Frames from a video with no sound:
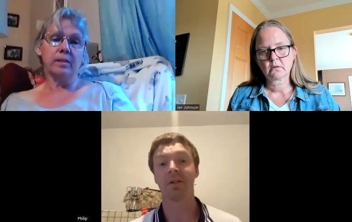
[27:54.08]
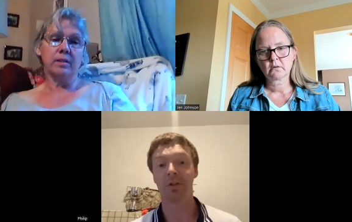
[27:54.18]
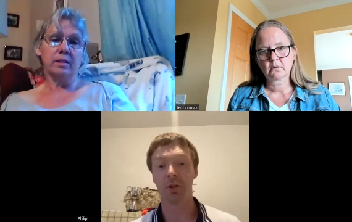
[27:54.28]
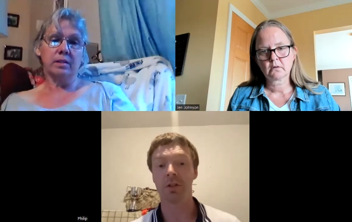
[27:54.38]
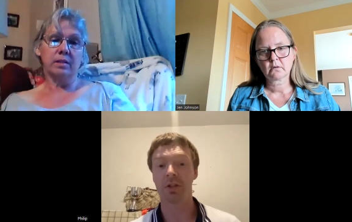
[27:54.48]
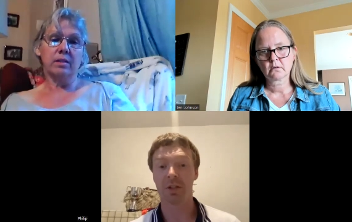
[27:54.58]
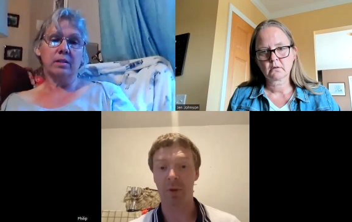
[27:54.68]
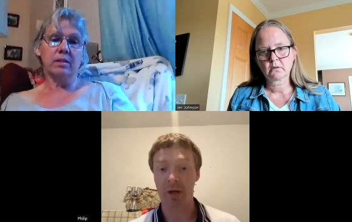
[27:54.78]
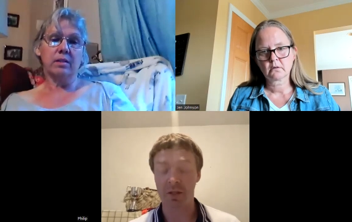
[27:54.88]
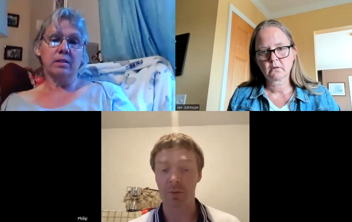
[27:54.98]
Speaker 1: the Judges and
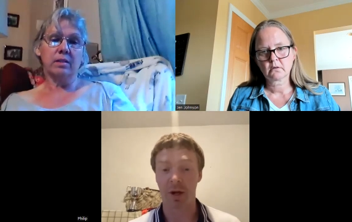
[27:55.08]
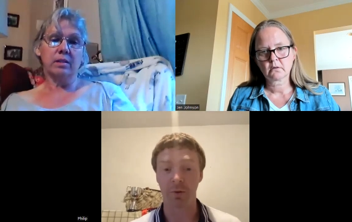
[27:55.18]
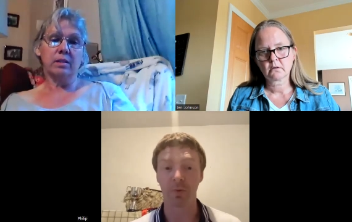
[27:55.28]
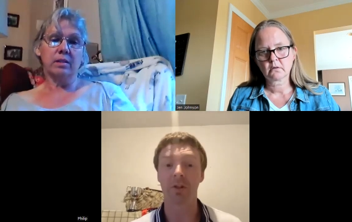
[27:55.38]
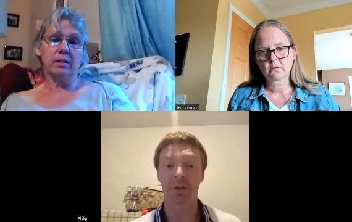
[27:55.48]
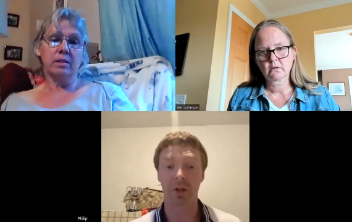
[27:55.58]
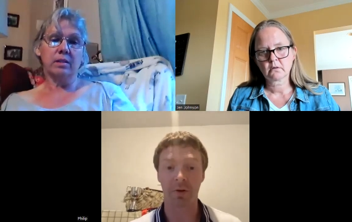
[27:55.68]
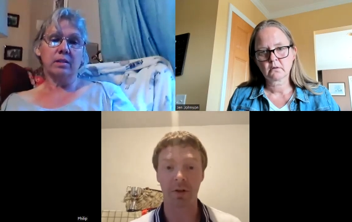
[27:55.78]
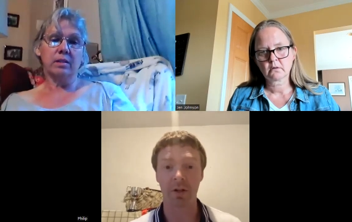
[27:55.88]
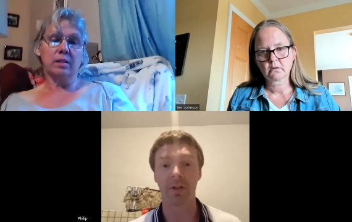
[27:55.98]
Inspectors panel, which is
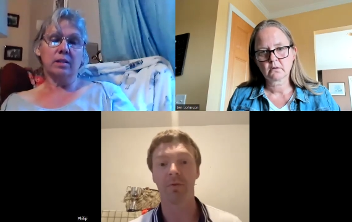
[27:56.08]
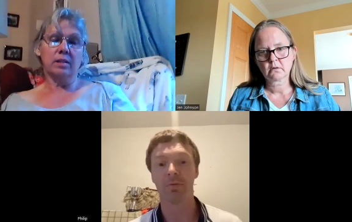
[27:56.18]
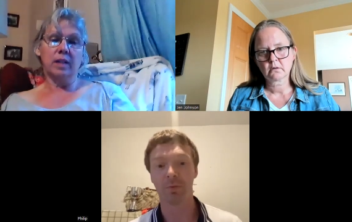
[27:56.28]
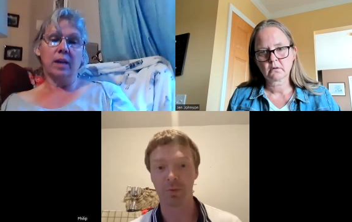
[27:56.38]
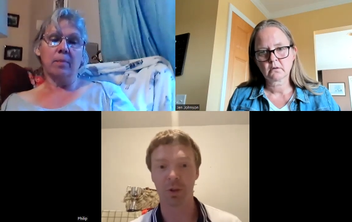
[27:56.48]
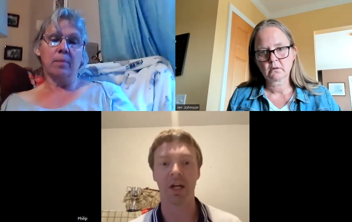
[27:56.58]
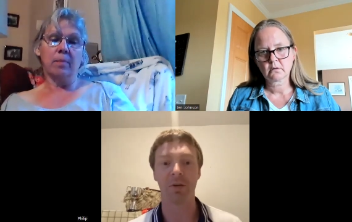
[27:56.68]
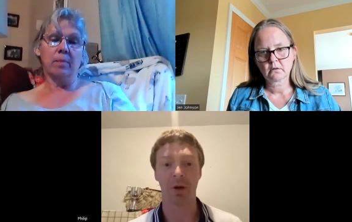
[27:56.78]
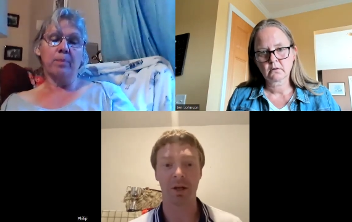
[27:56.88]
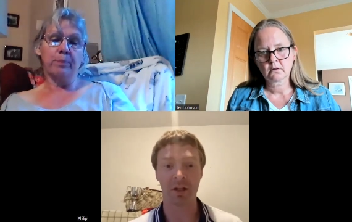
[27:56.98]
currently chaired
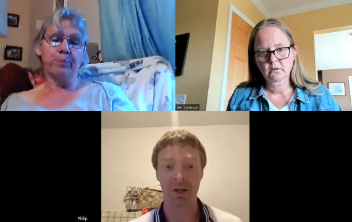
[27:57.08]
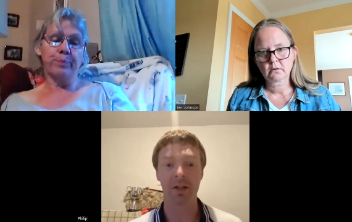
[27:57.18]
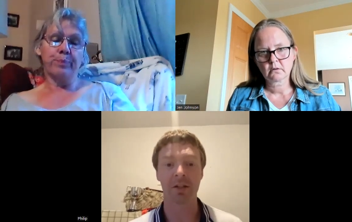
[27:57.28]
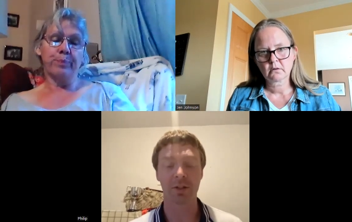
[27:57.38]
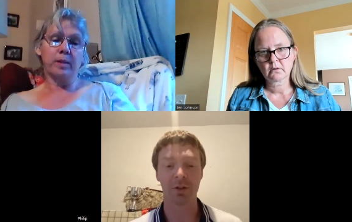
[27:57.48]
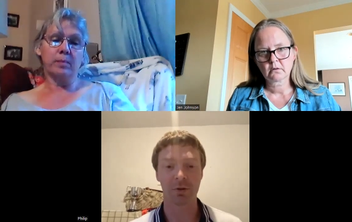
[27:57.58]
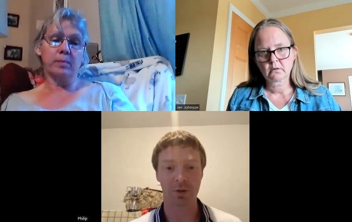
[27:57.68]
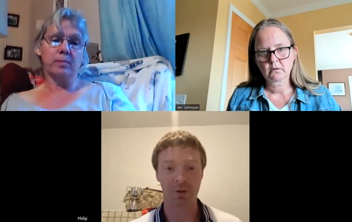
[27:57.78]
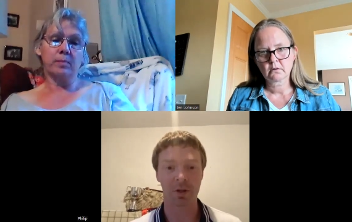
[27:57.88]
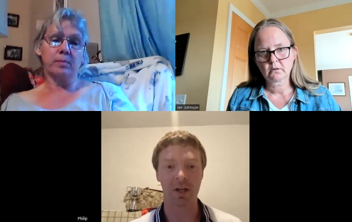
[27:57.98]
yeah. by
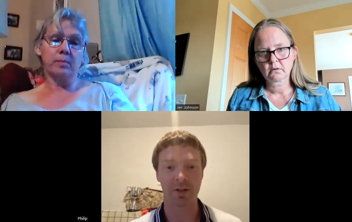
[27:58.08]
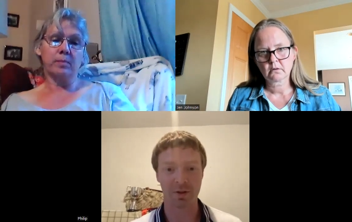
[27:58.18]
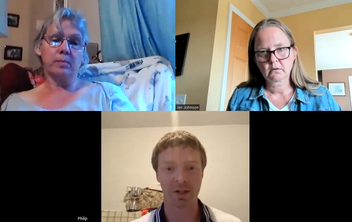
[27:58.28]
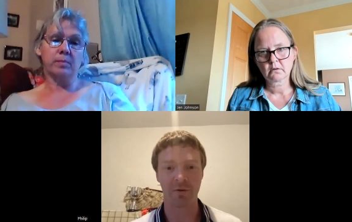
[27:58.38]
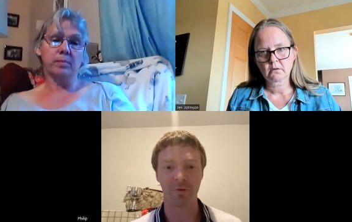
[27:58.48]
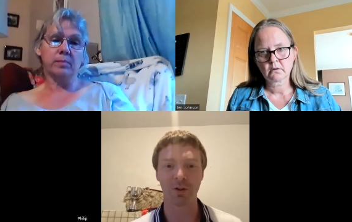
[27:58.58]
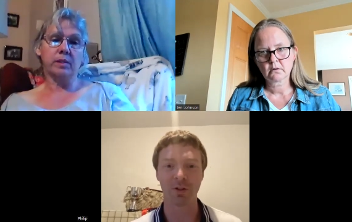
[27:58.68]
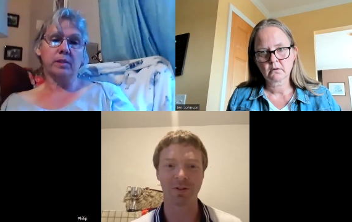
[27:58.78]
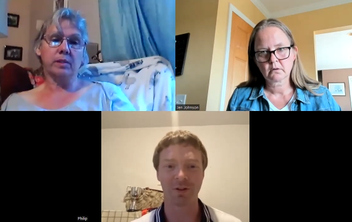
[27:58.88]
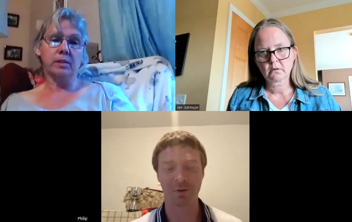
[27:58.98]
Kate. Kate
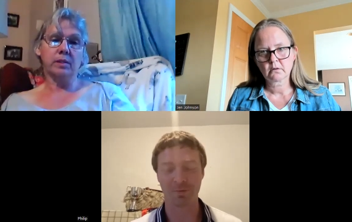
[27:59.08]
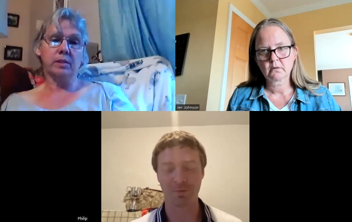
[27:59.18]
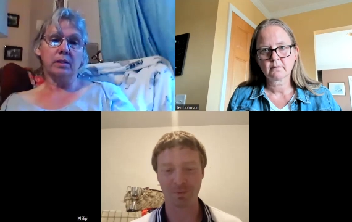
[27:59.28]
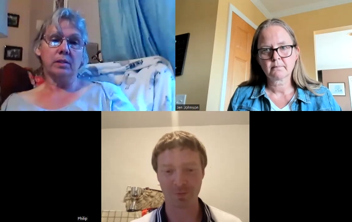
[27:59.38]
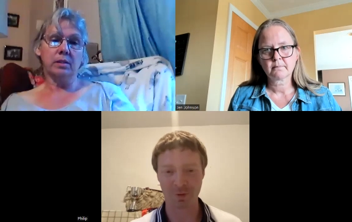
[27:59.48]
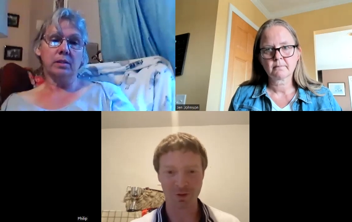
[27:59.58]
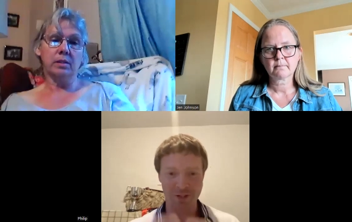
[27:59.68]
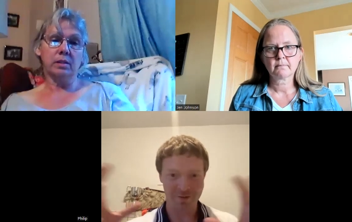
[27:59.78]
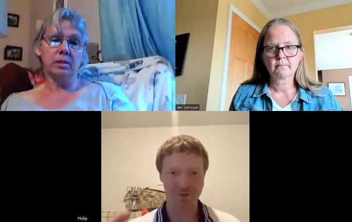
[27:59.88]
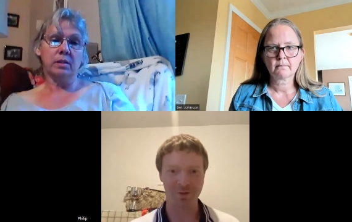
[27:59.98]
runs or looks
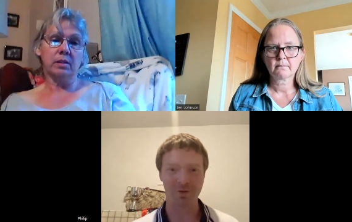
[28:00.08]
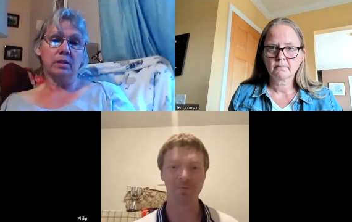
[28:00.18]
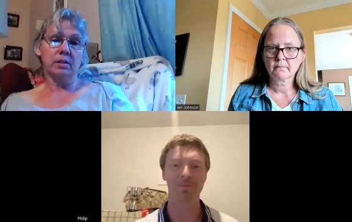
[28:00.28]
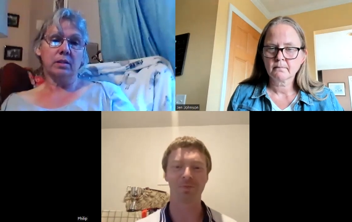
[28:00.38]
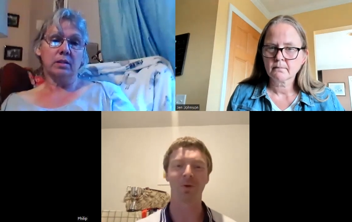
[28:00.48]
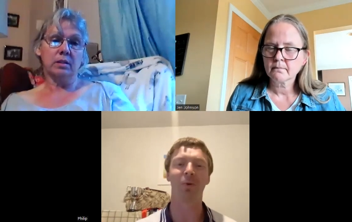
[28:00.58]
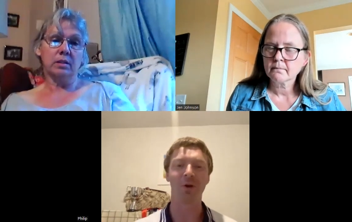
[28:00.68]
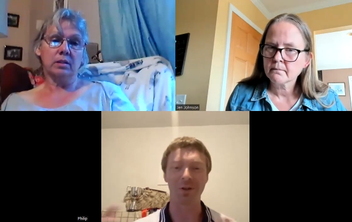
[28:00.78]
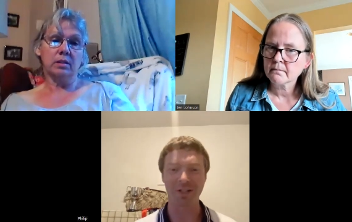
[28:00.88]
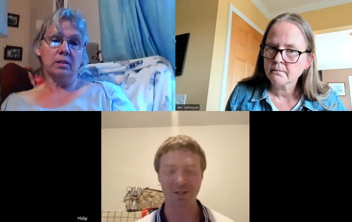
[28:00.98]
after and
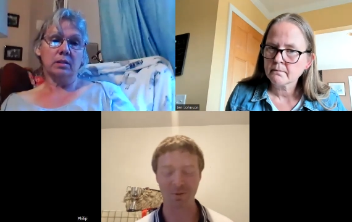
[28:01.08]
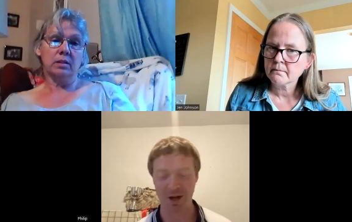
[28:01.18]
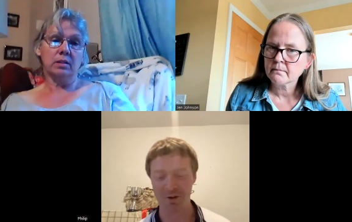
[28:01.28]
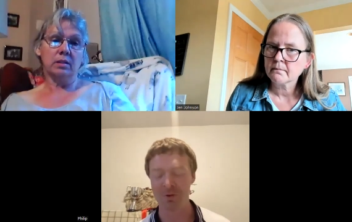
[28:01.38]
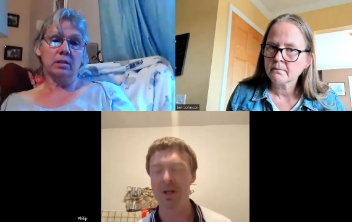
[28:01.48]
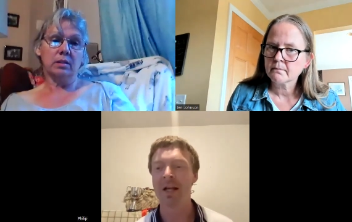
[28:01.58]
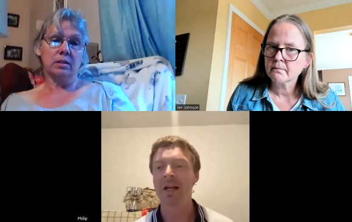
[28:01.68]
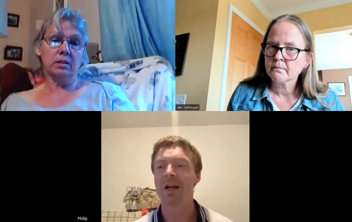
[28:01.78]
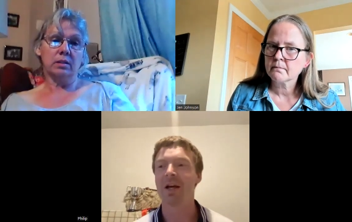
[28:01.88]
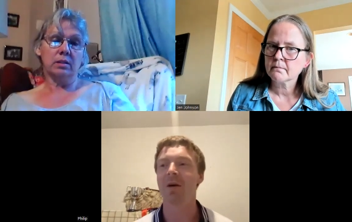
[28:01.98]
coordinates the panel,
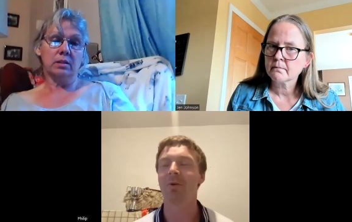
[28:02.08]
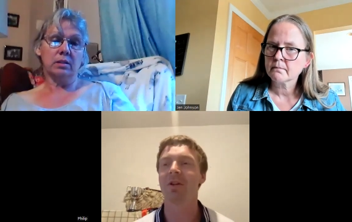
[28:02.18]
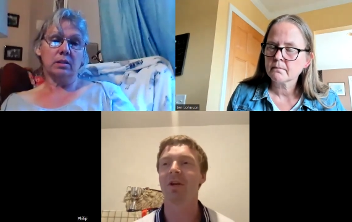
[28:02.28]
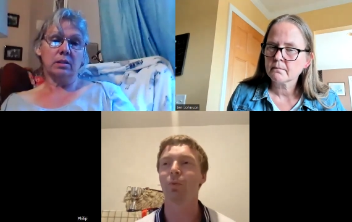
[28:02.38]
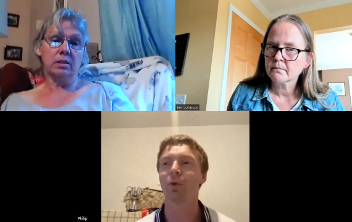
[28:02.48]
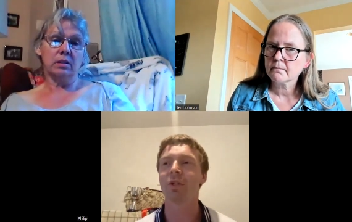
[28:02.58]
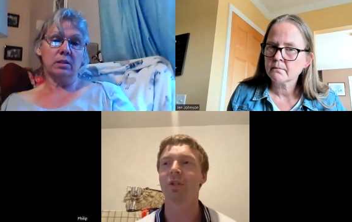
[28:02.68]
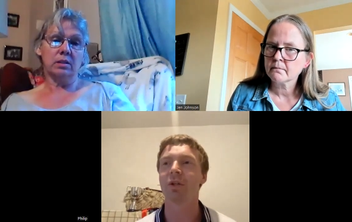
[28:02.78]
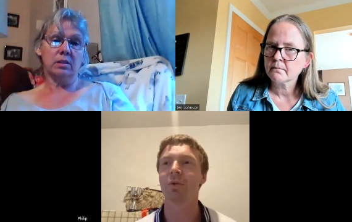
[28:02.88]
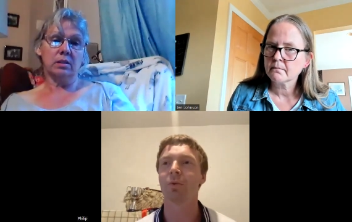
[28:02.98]
um, and then we
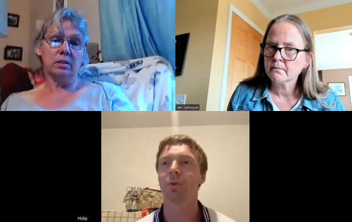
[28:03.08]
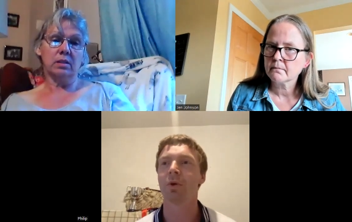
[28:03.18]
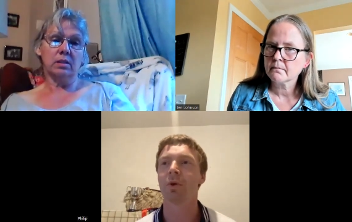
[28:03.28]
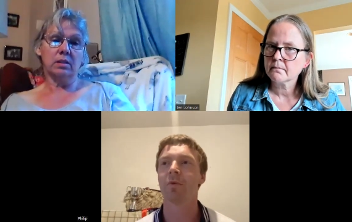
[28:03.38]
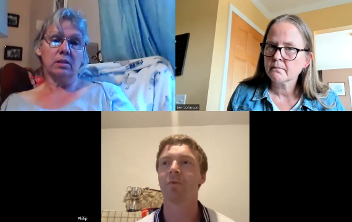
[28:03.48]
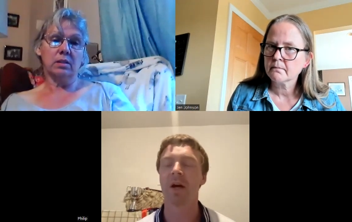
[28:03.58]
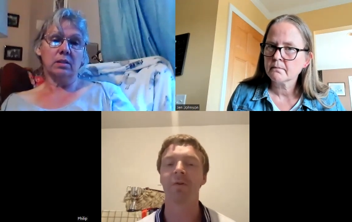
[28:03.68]
do various